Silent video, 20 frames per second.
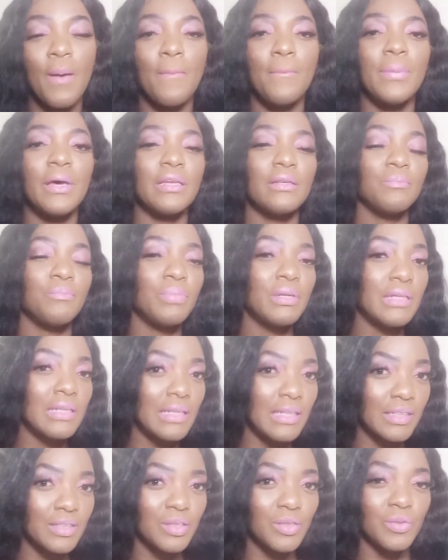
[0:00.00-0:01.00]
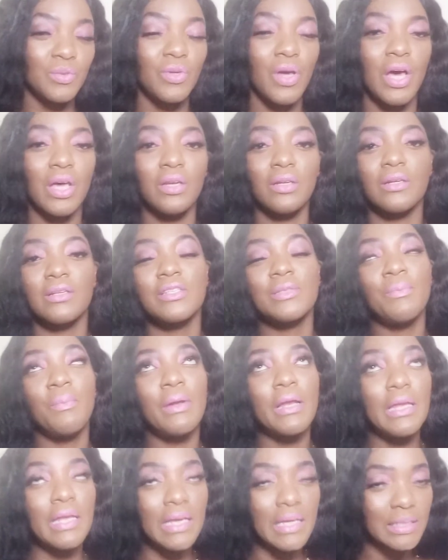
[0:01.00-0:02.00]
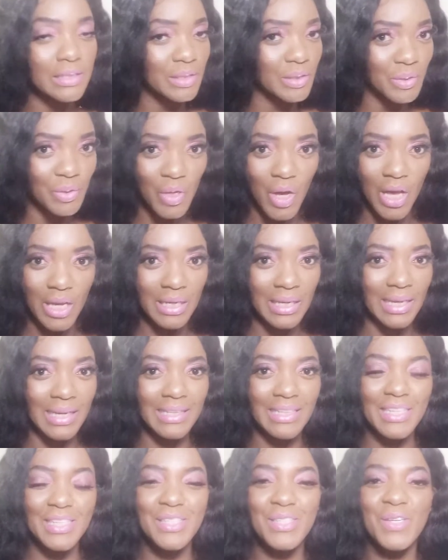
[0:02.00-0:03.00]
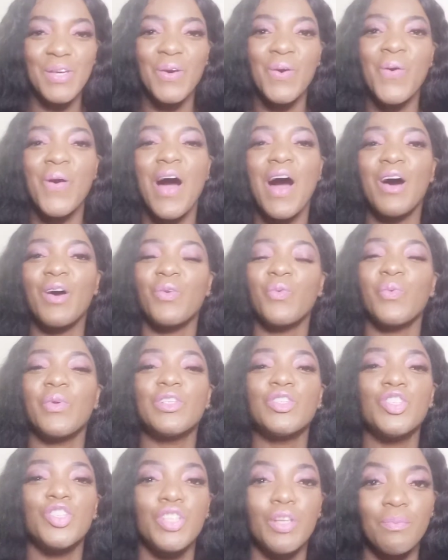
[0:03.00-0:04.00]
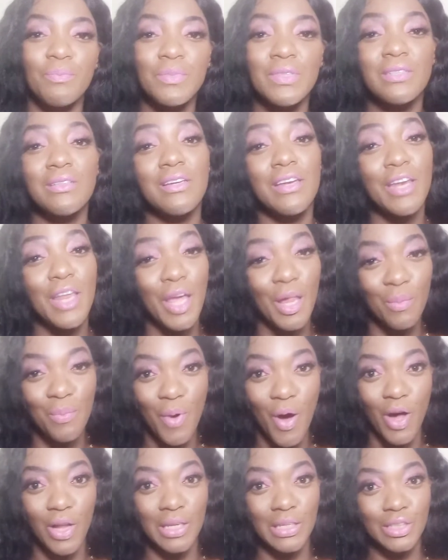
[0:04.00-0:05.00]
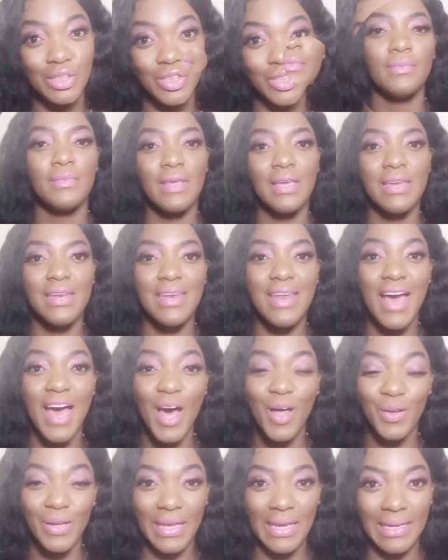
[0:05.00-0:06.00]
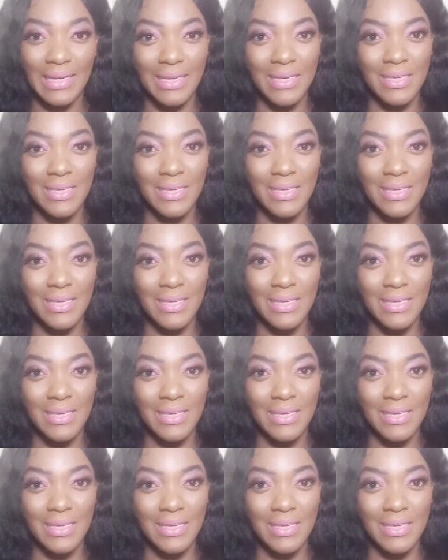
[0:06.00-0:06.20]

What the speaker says: But please do not, ladies, go out with chipped nail polish. Now, ladies,